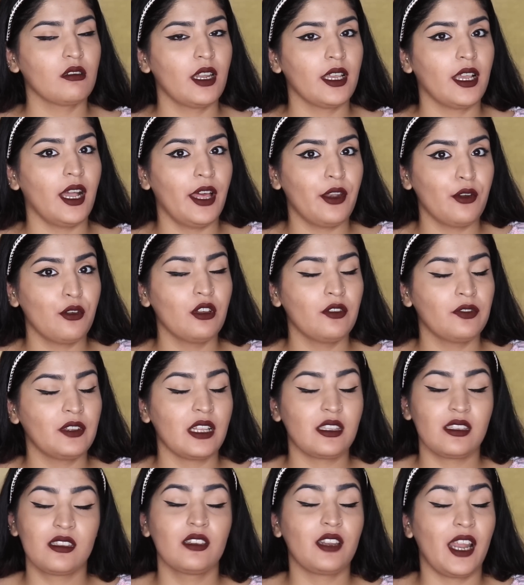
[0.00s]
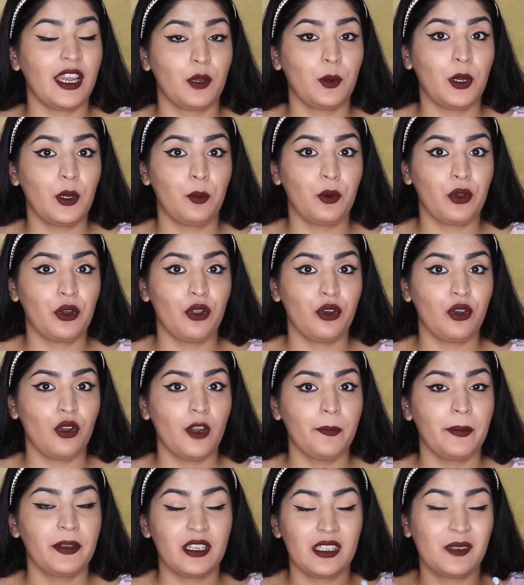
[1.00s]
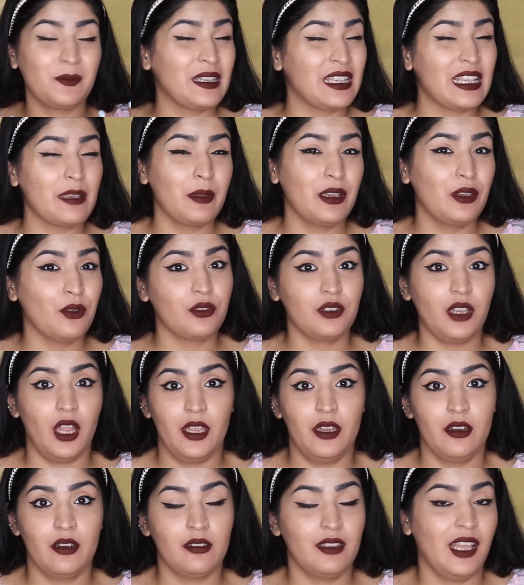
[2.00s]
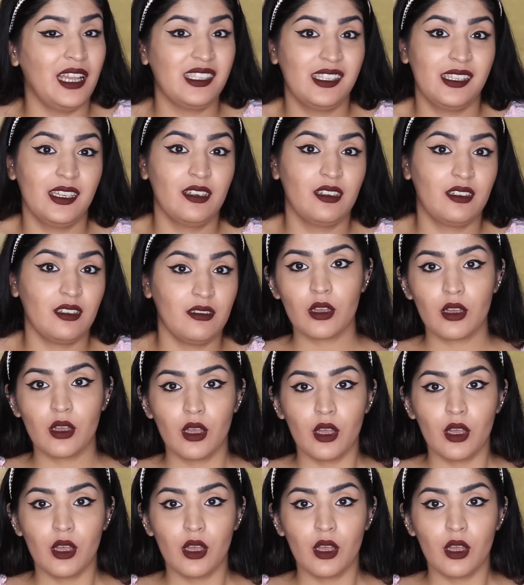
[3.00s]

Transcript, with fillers: Like I don't know if that's the right way to put it or not, but it's making me look tired. That's it.